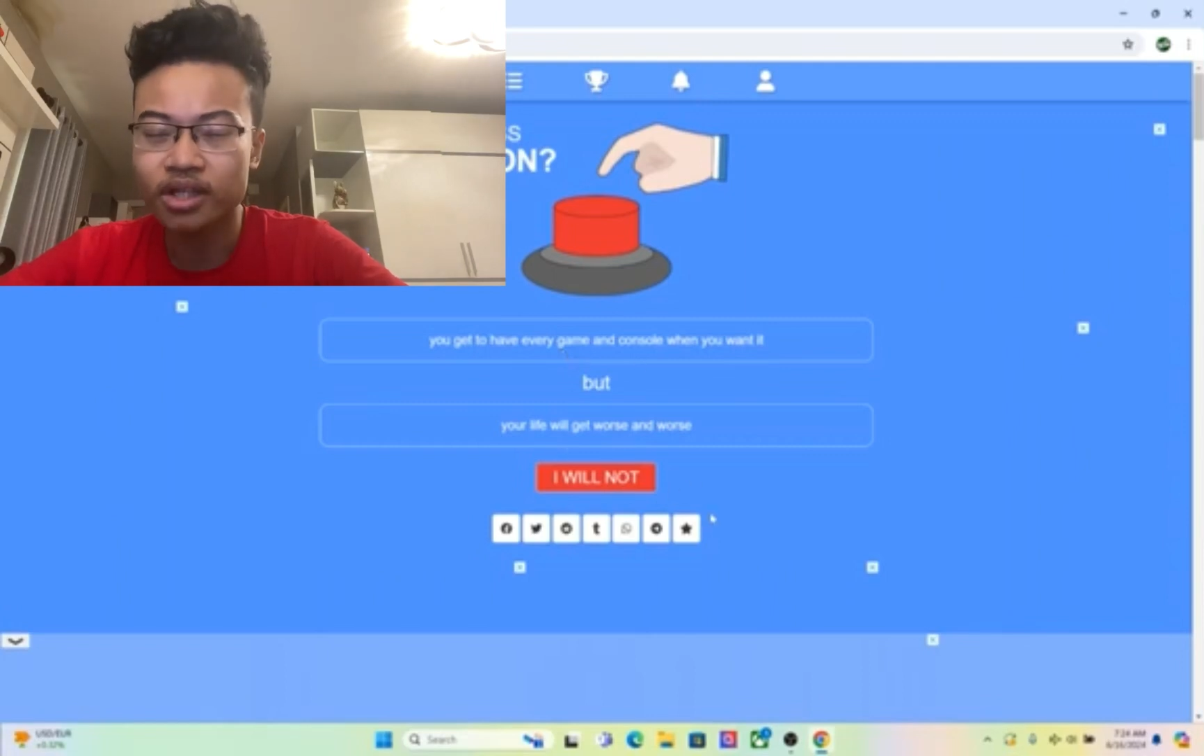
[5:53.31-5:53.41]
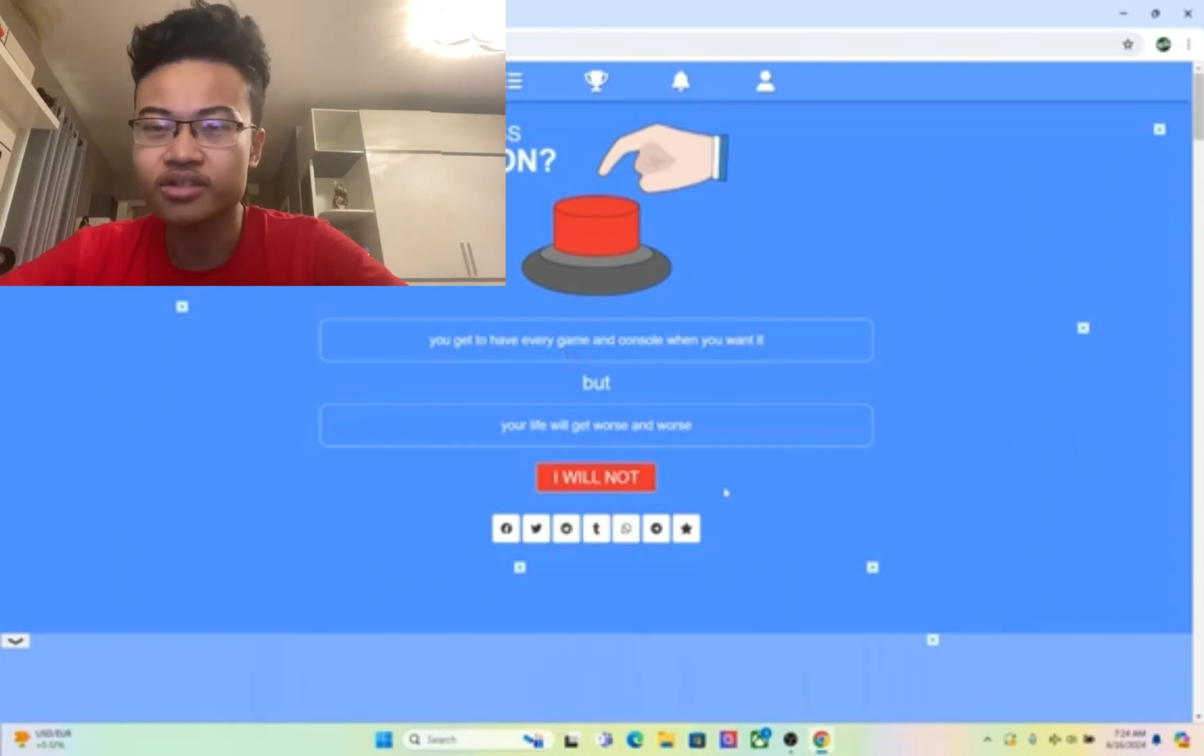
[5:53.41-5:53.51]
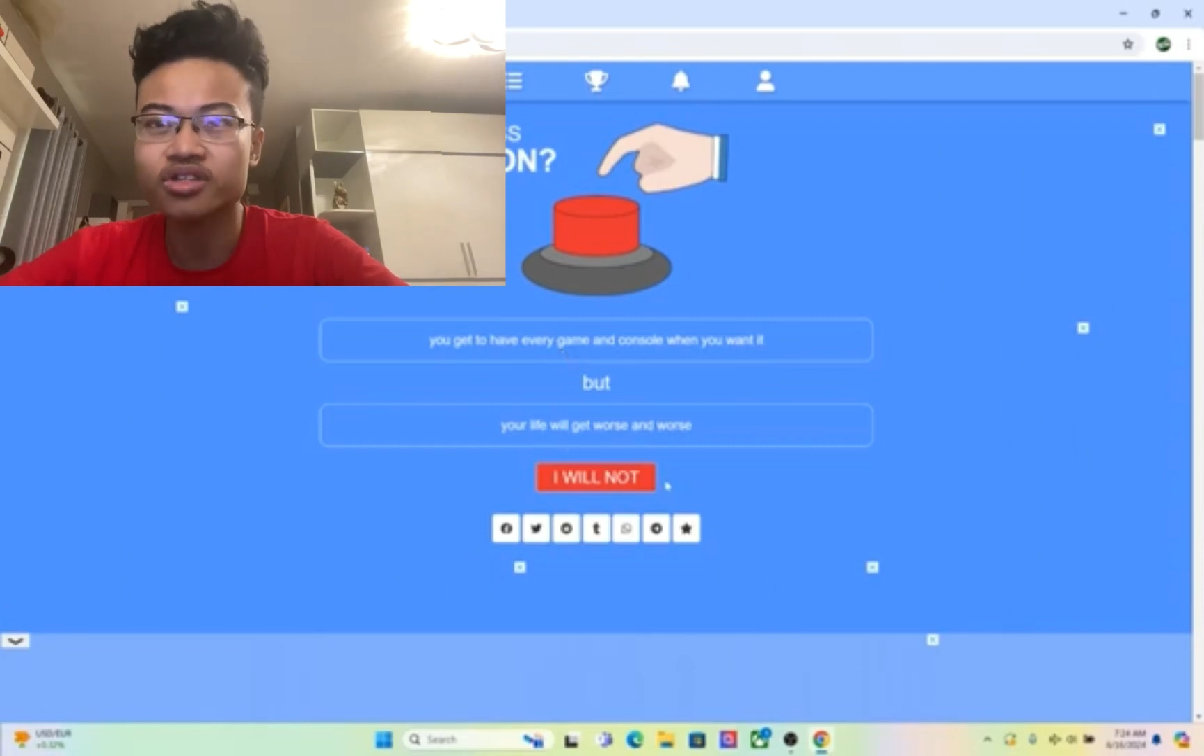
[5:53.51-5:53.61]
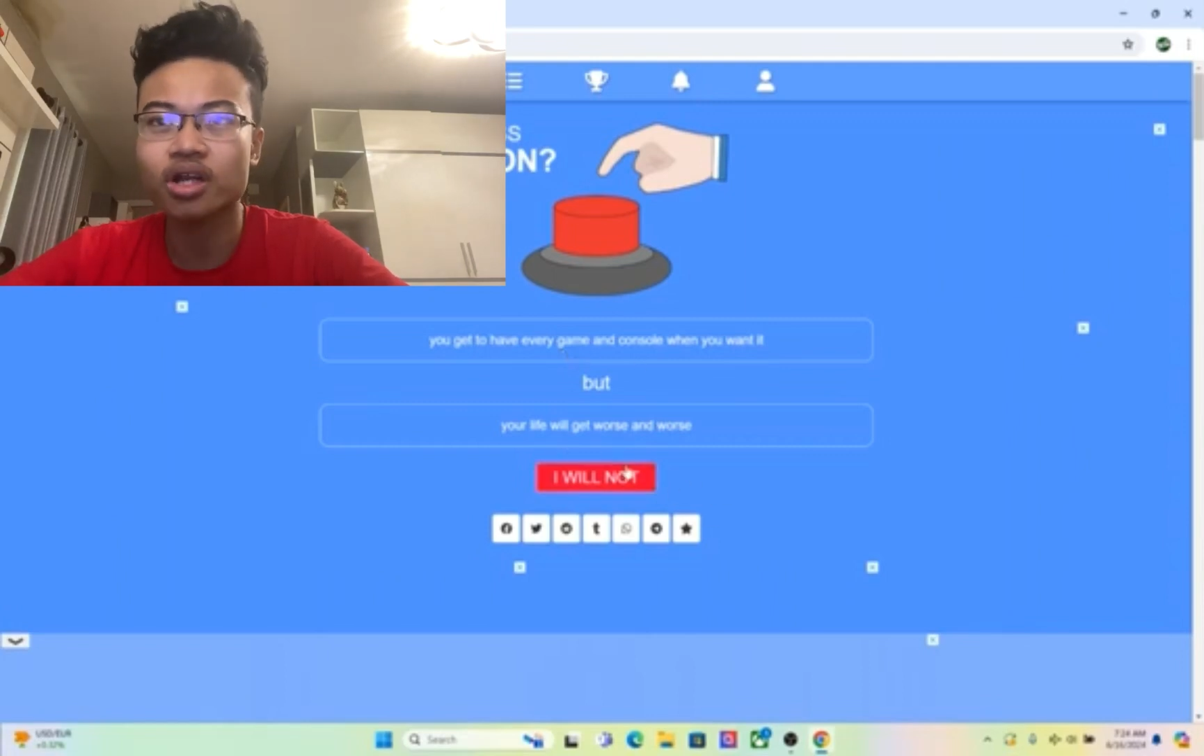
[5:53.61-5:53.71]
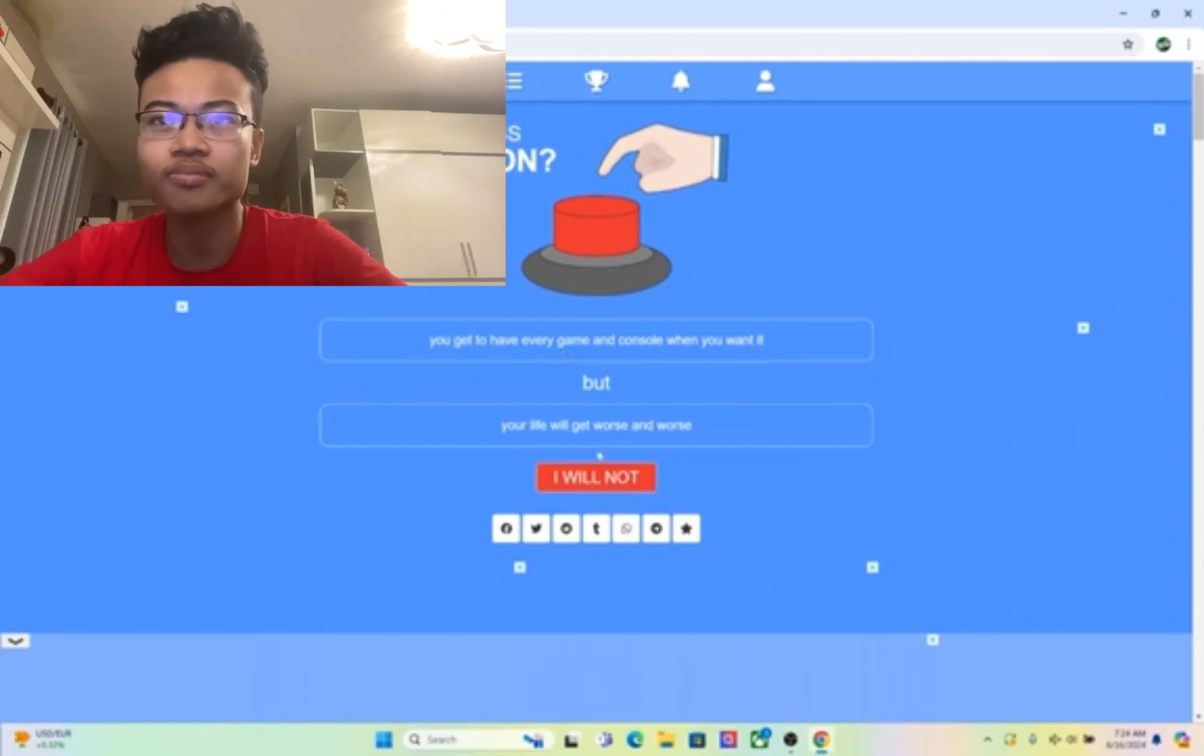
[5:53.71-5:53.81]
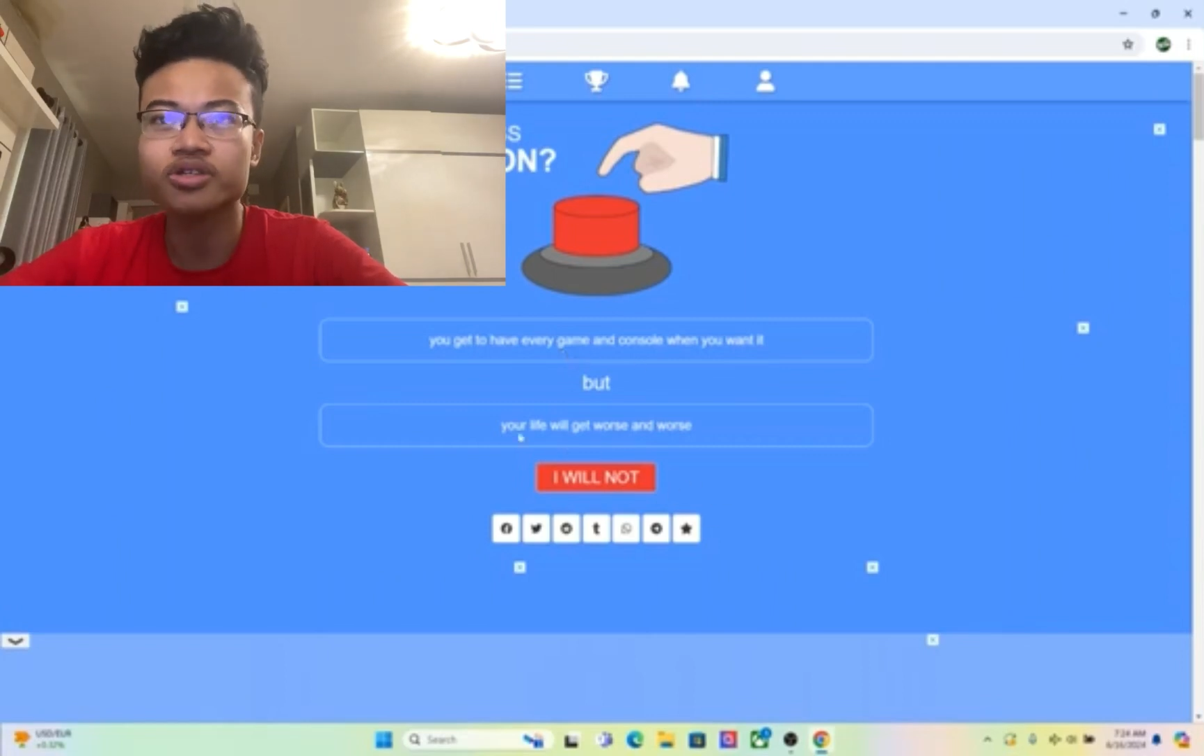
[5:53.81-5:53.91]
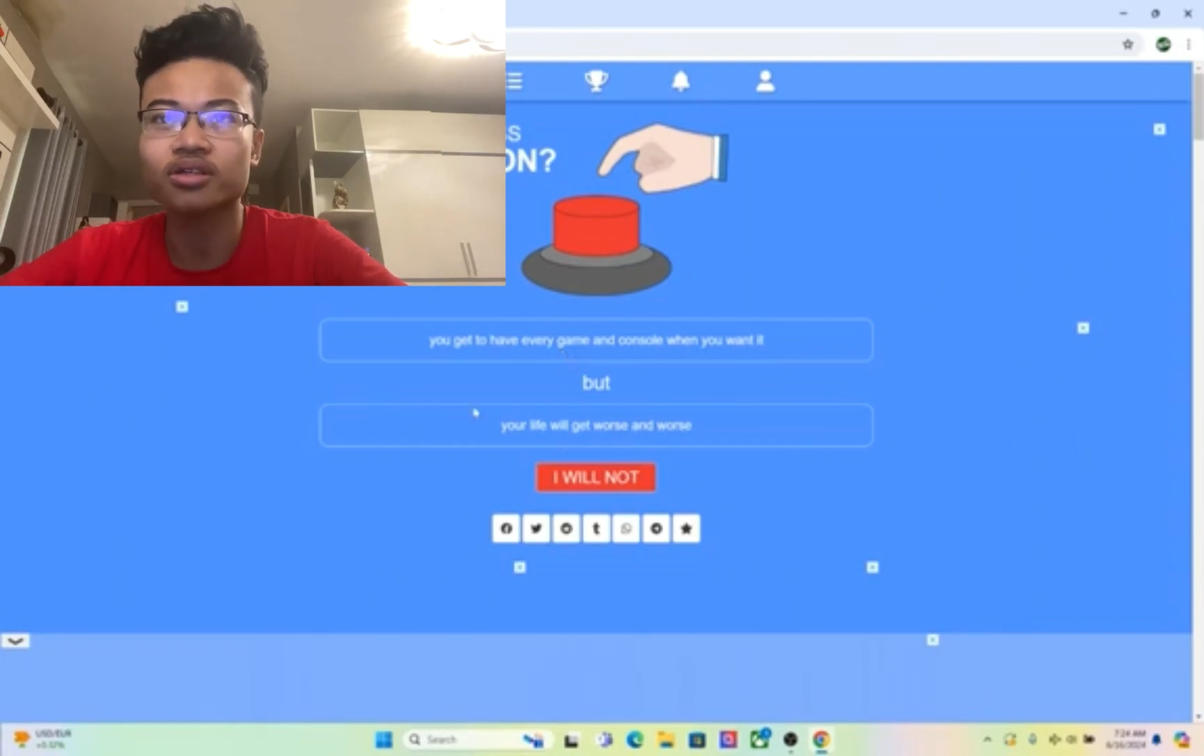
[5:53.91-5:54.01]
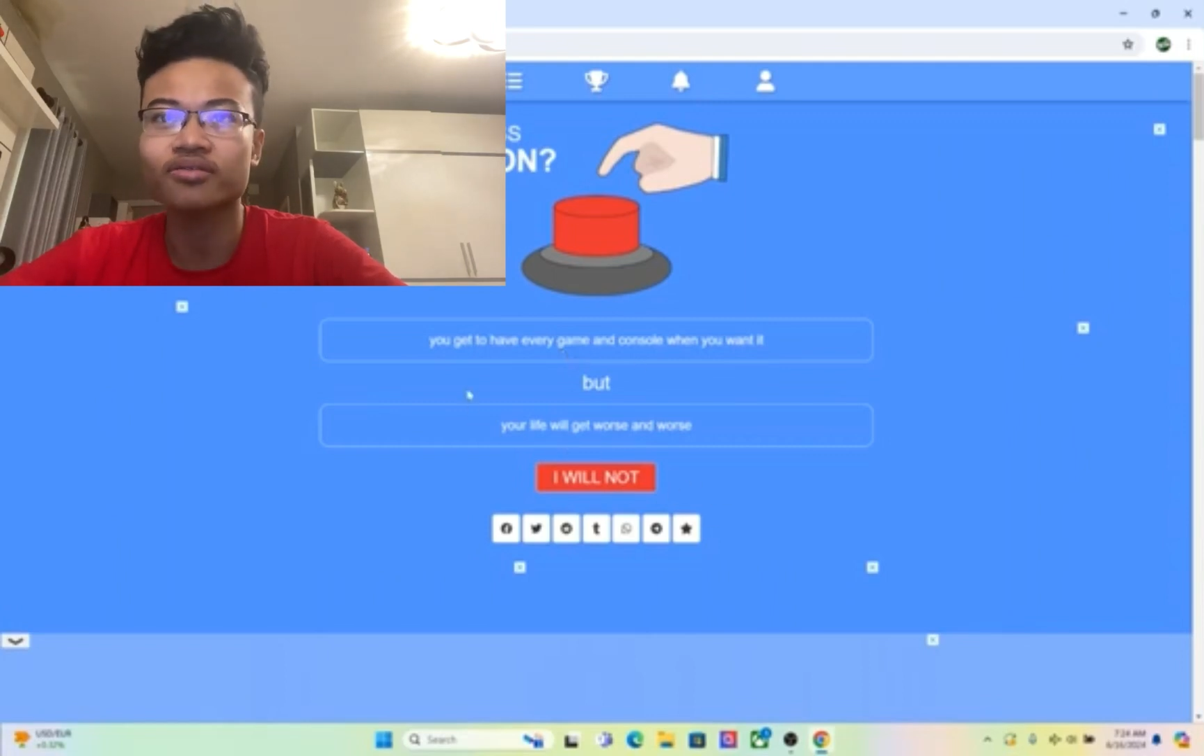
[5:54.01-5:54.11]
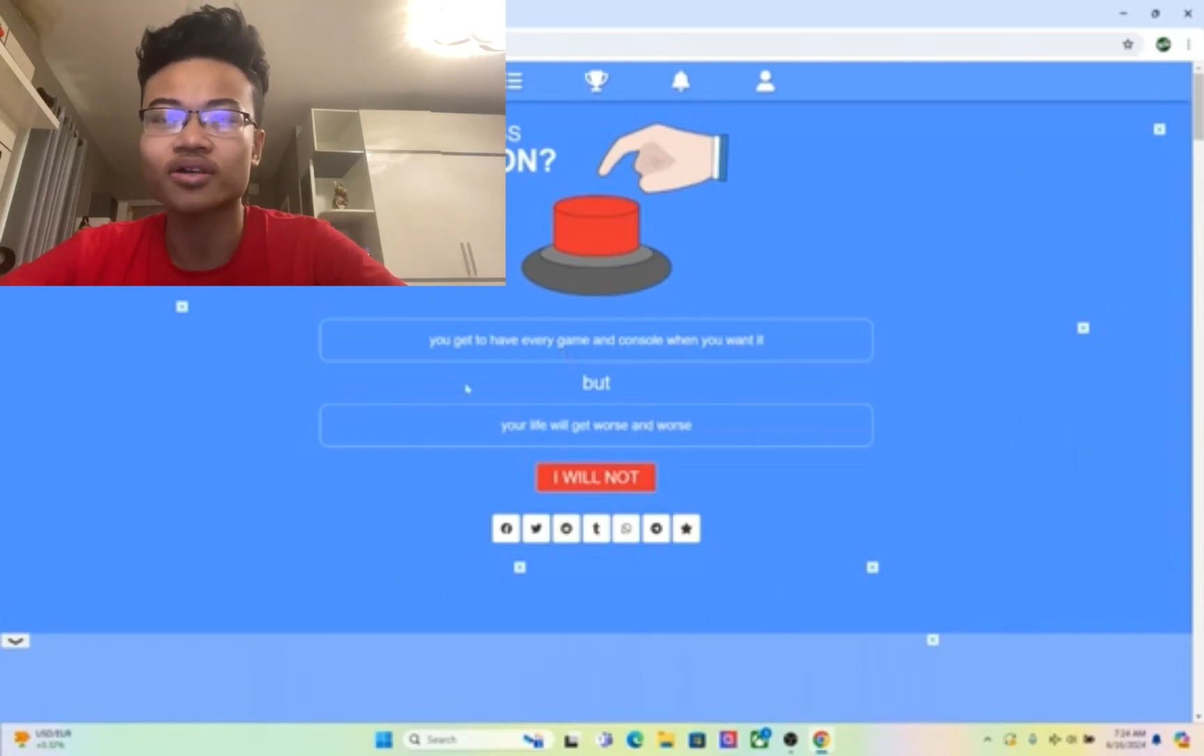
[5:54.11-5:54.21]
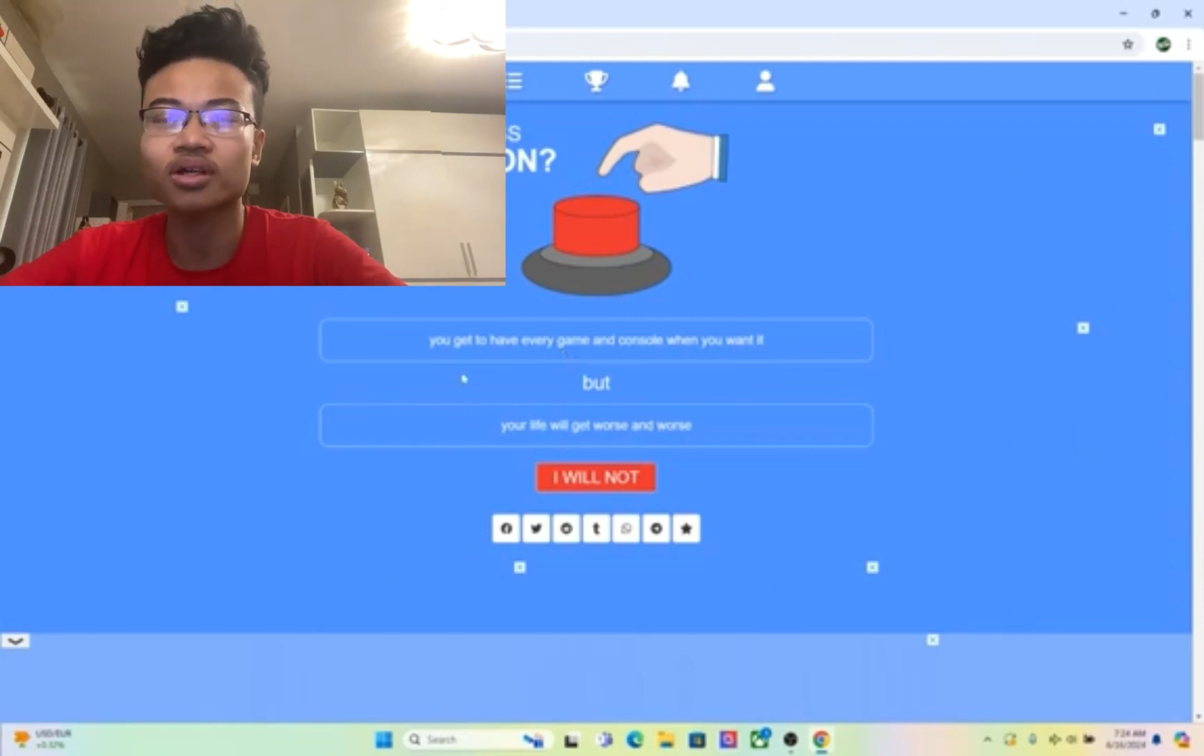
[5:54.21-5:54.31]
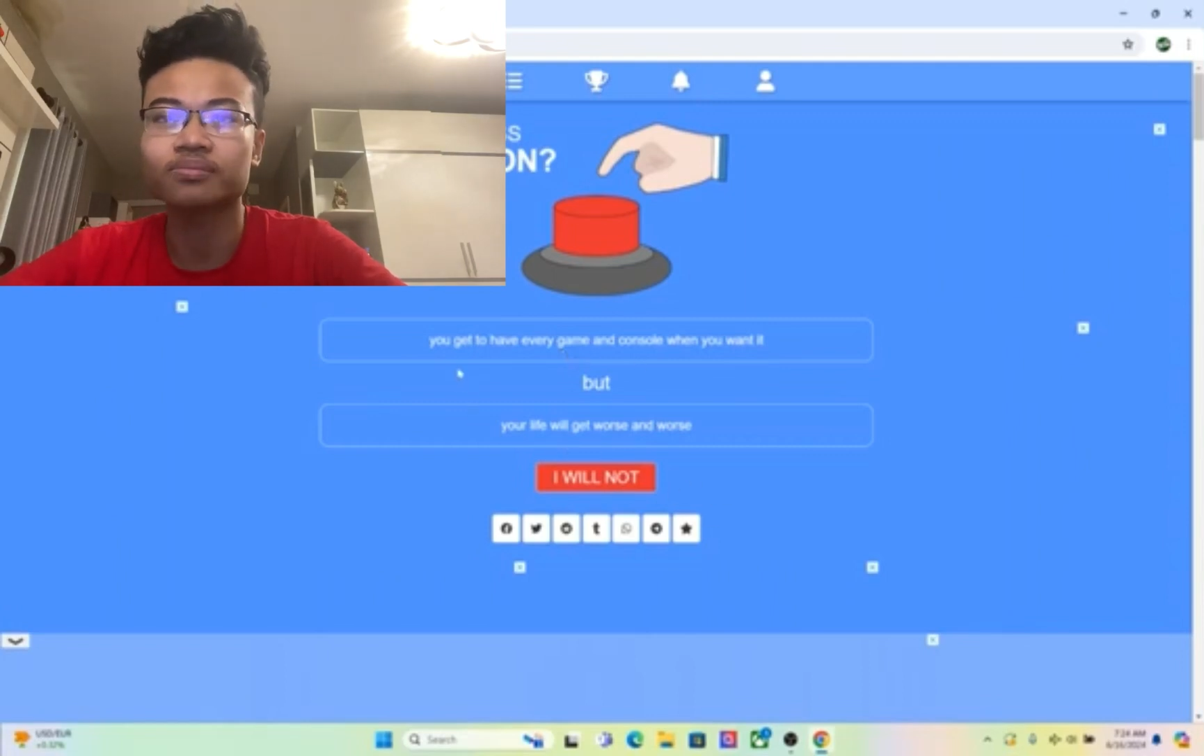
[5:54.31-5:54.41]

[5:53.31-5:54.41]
Shut up, shut the fuck up.